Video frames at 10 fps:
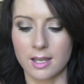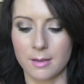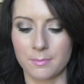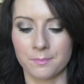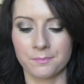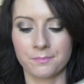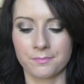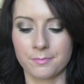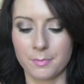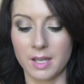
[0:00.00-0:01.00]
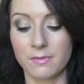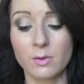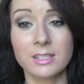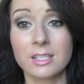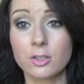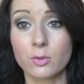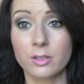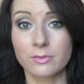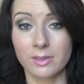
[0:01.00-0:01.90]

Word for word: Um, but if you want to see tutorials